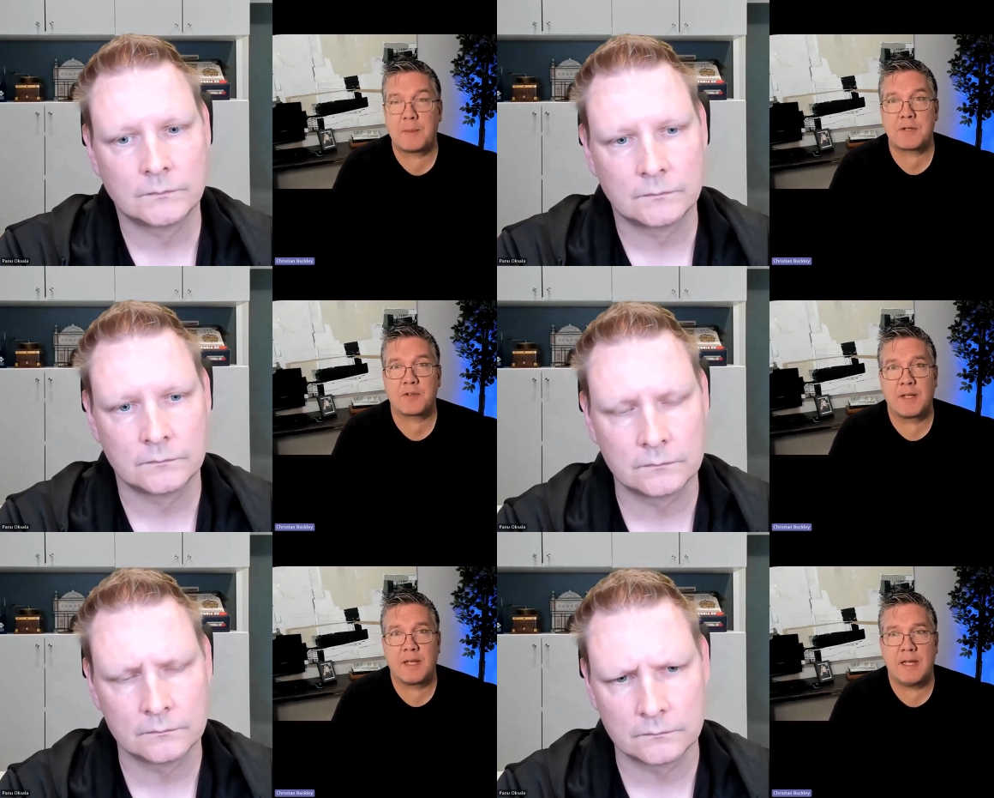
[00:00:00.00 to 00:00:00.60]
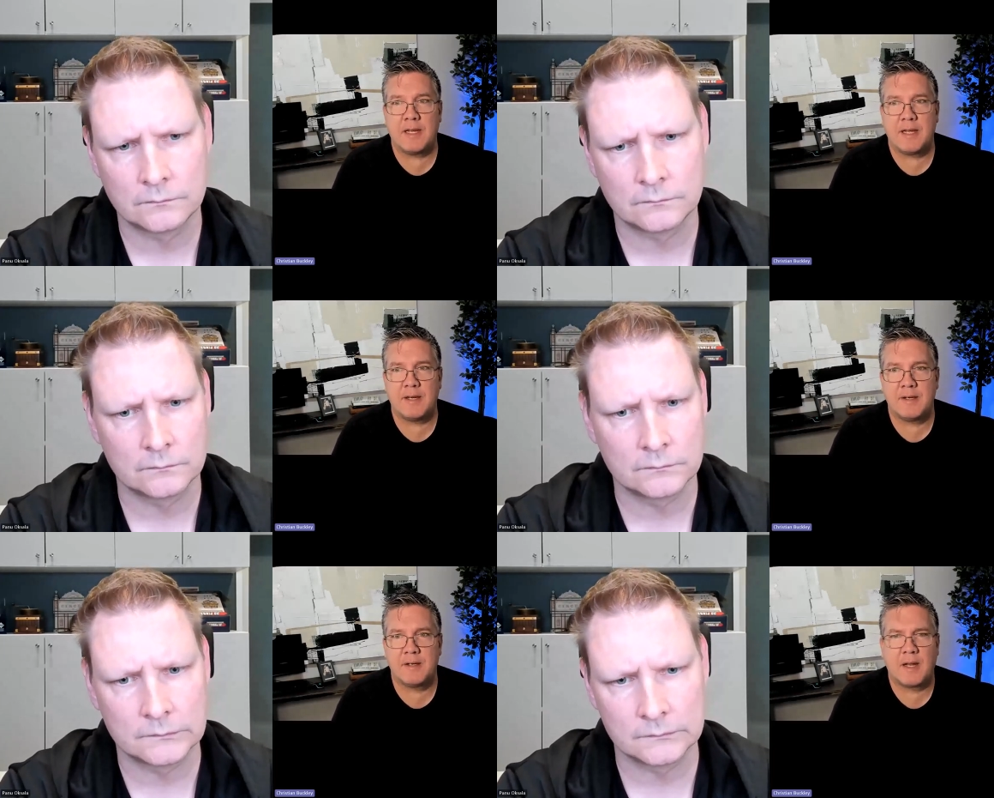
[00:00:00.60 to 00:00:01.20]
Speaker 1: especially
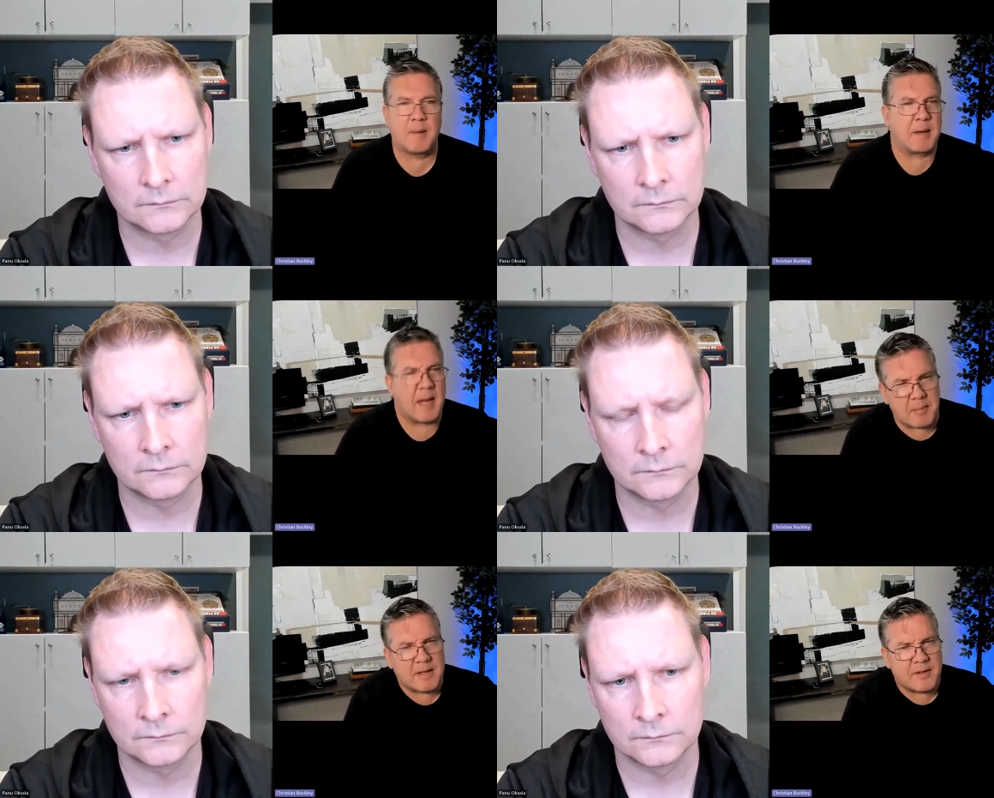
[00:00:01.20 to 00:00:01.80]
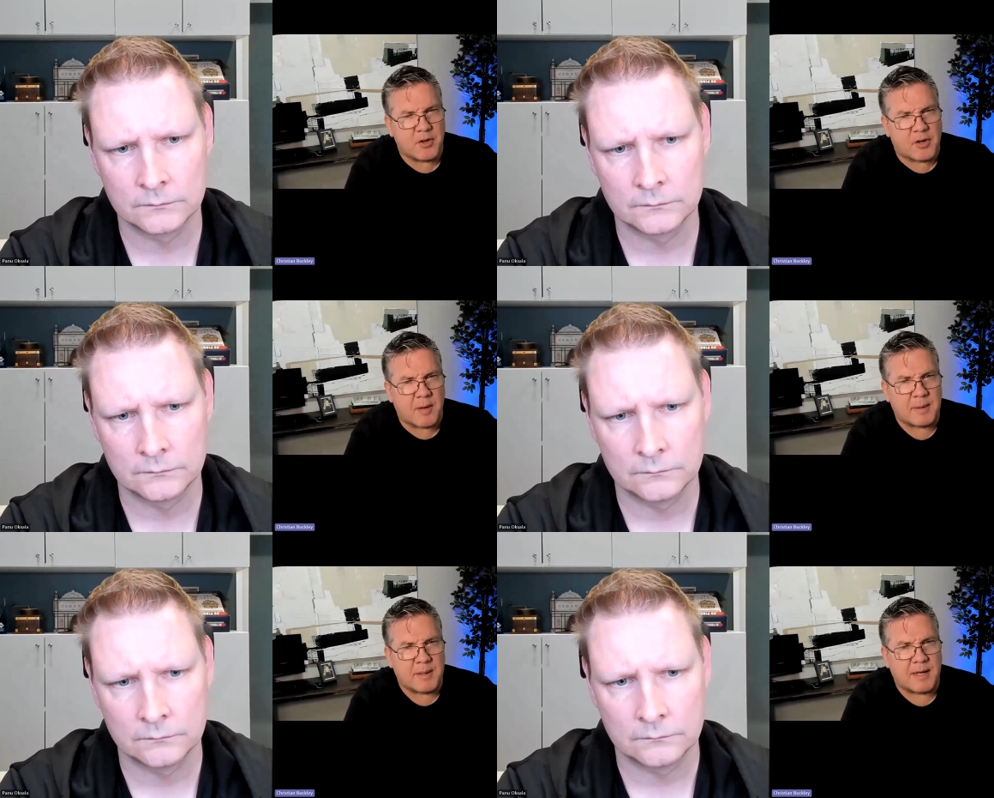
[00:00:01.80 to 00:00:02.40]
in. I mean, how big is your
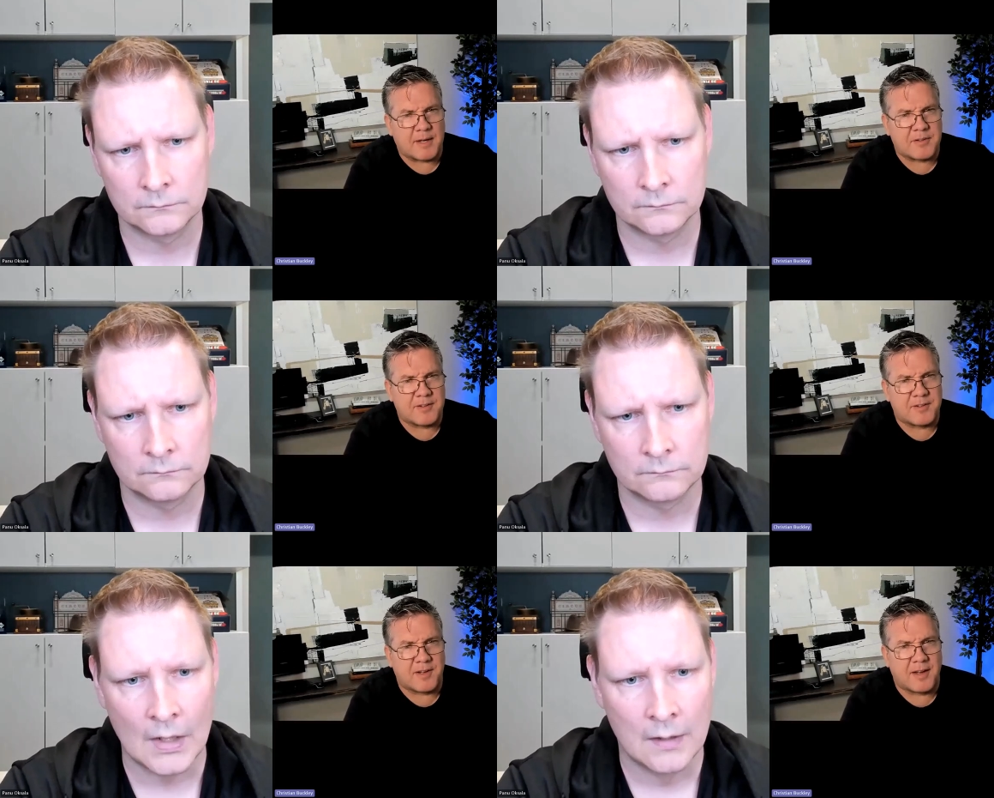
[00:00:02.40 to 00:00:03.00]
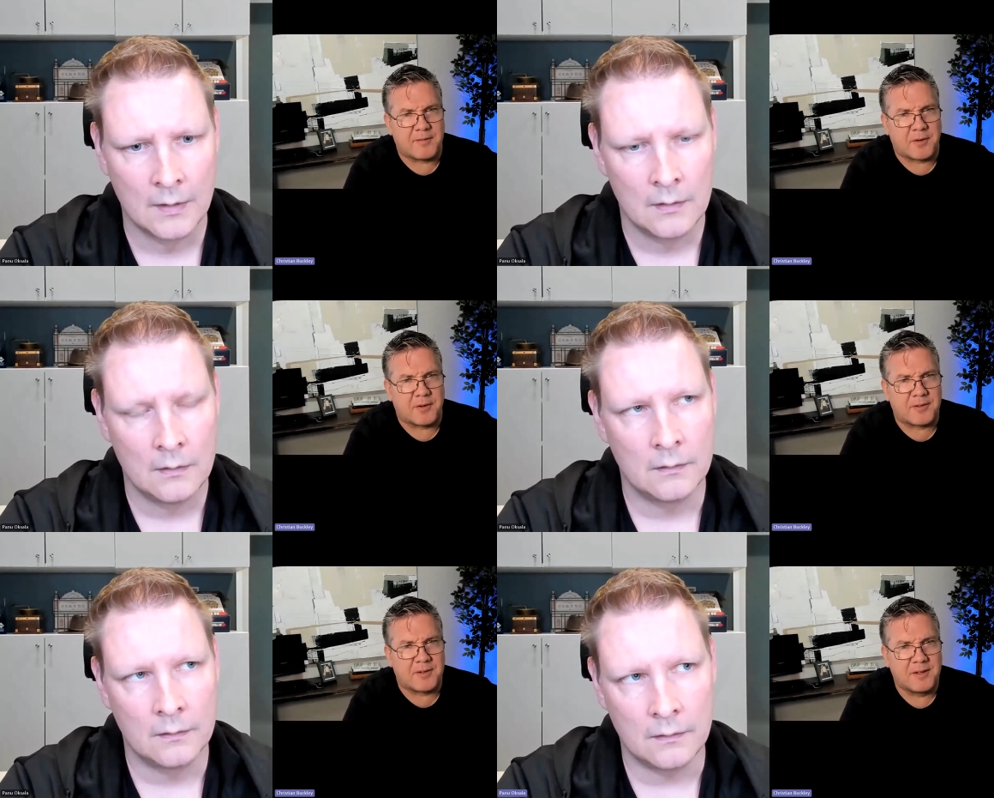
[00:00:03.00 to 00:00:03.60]
company? I should say
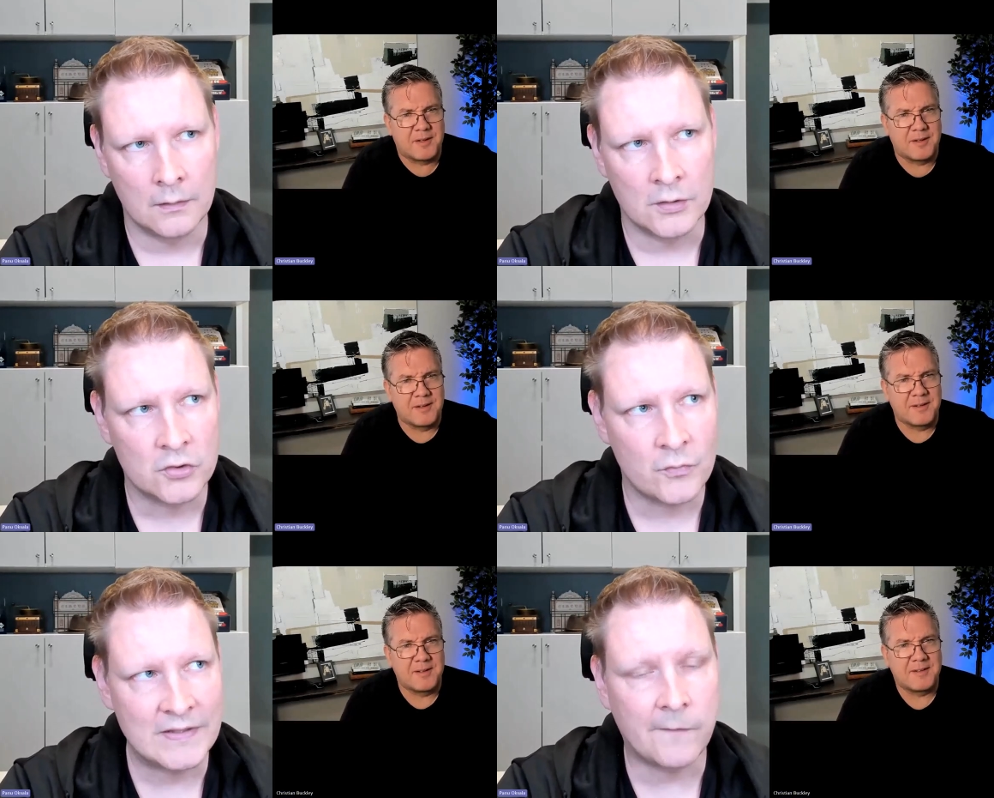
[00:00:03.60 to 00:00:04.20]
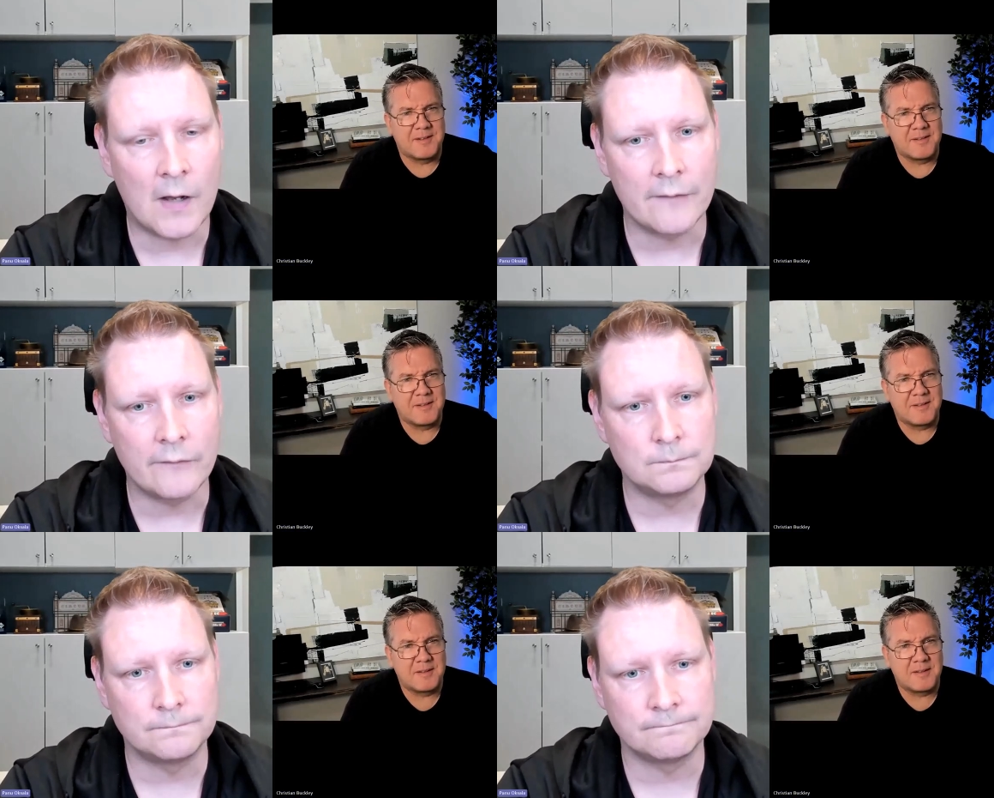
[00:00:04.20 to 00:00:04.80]
first.
Speaker 2: Uh, twenty-five.
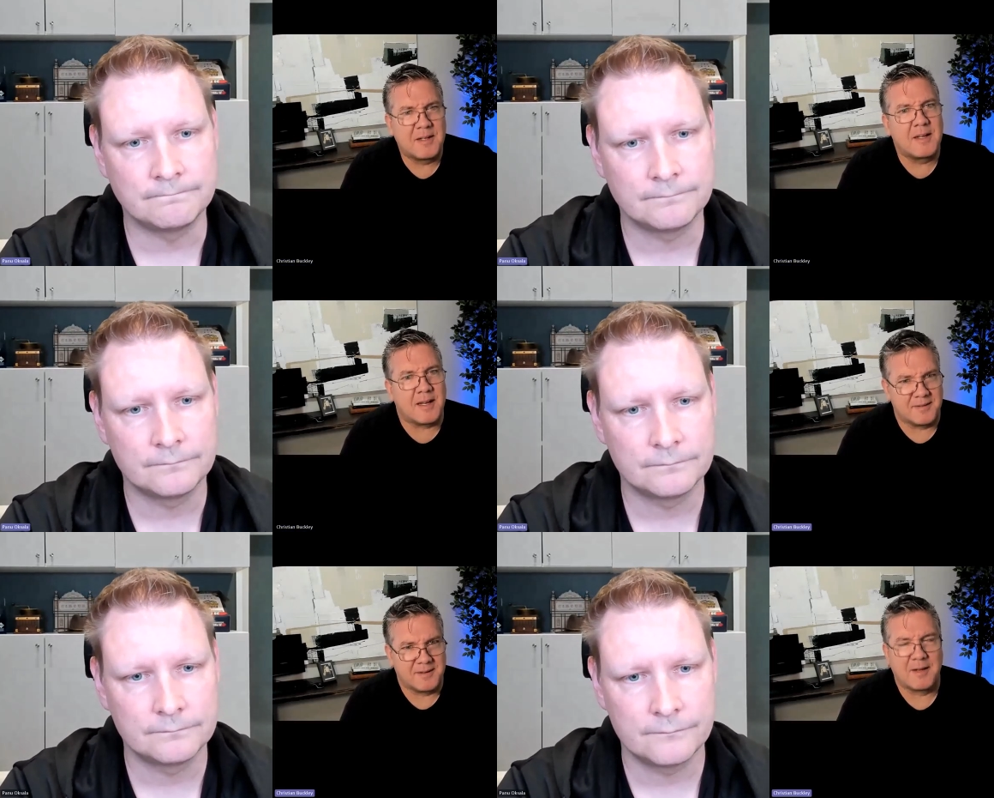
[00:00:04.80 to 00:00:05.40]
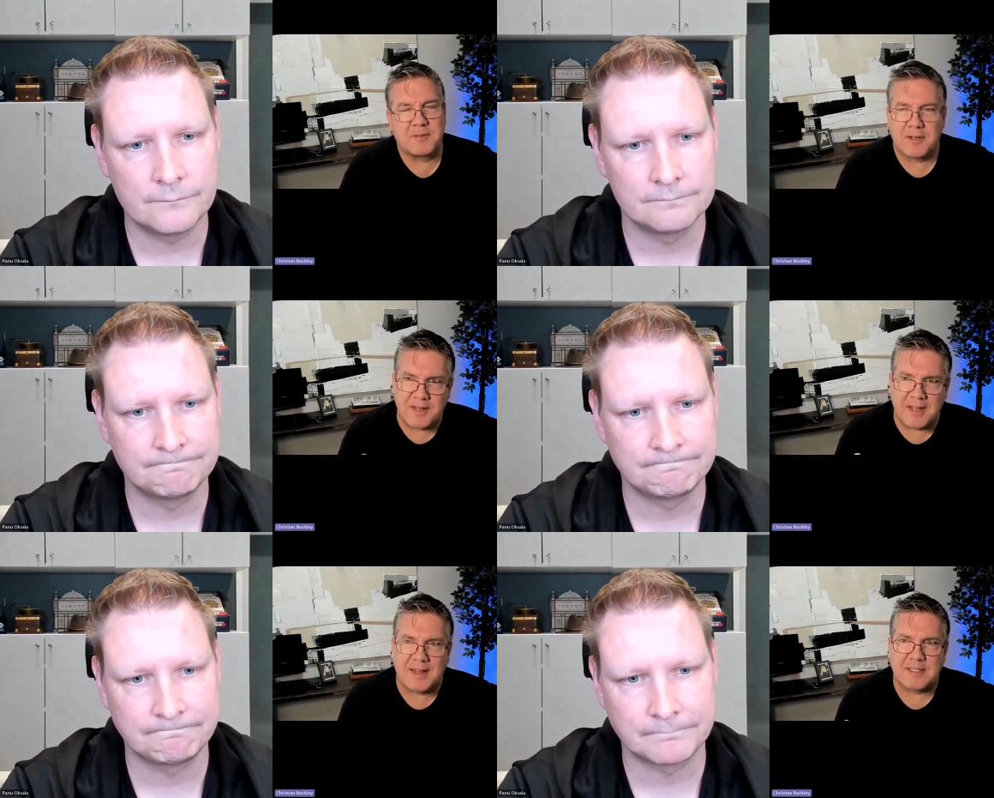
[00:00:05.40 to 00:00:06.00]
Speaker 1: Yeah. I was gonna
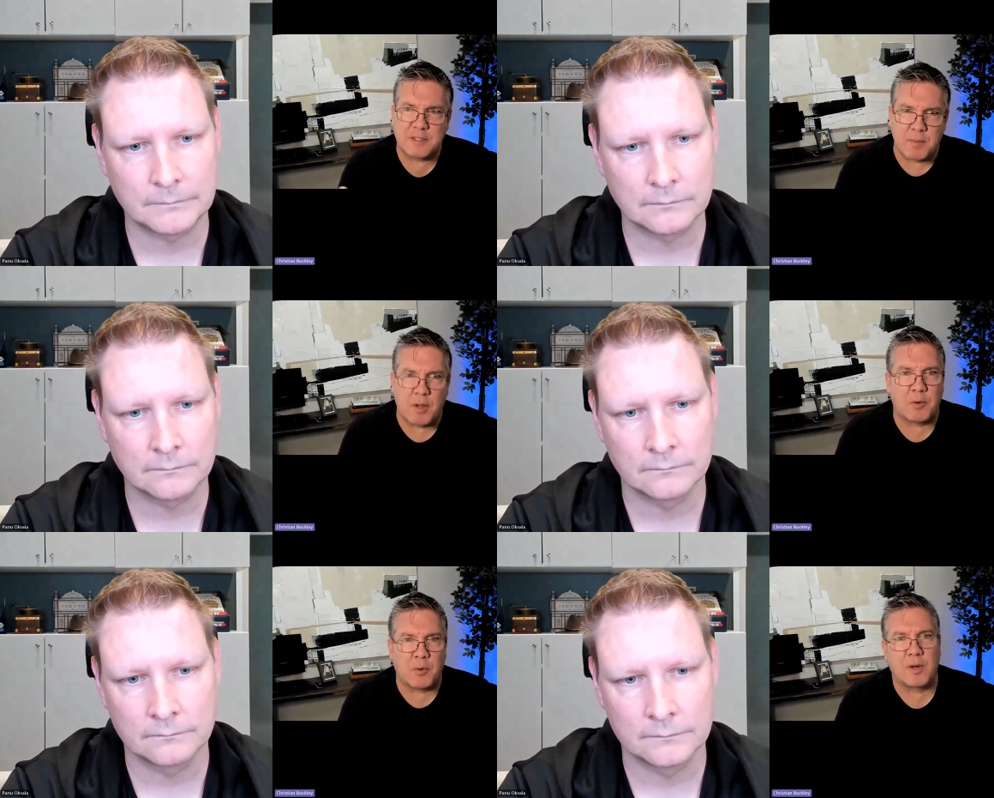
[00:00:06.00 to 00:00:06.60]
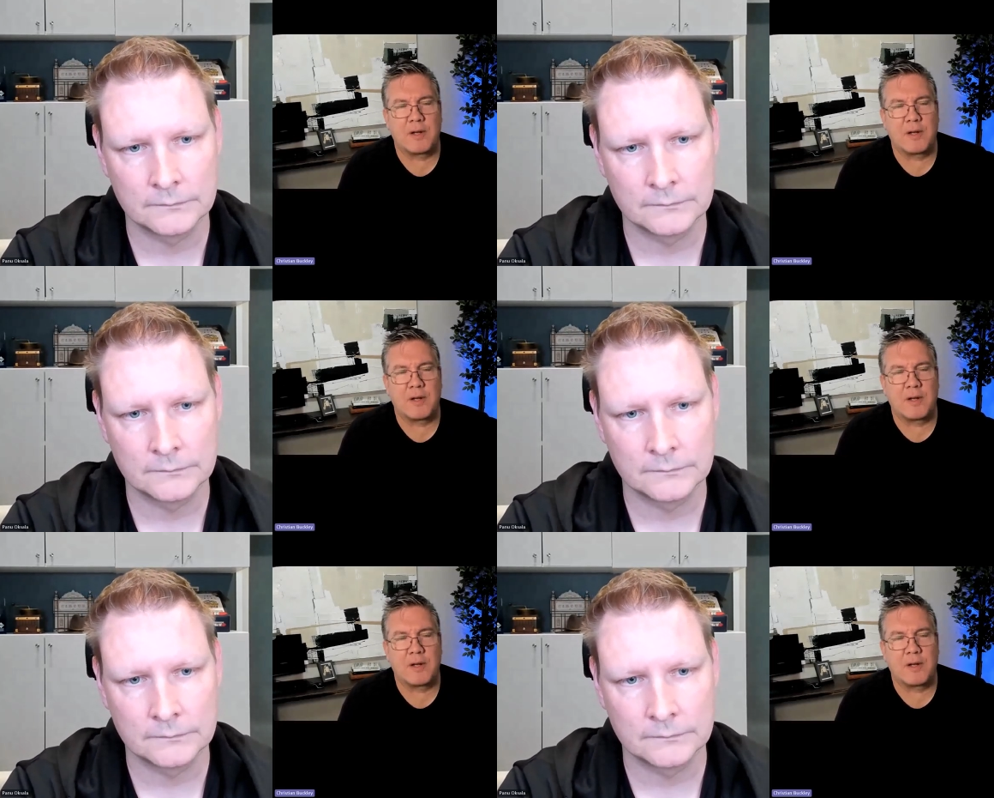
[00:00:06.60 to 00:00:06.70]
say like smaller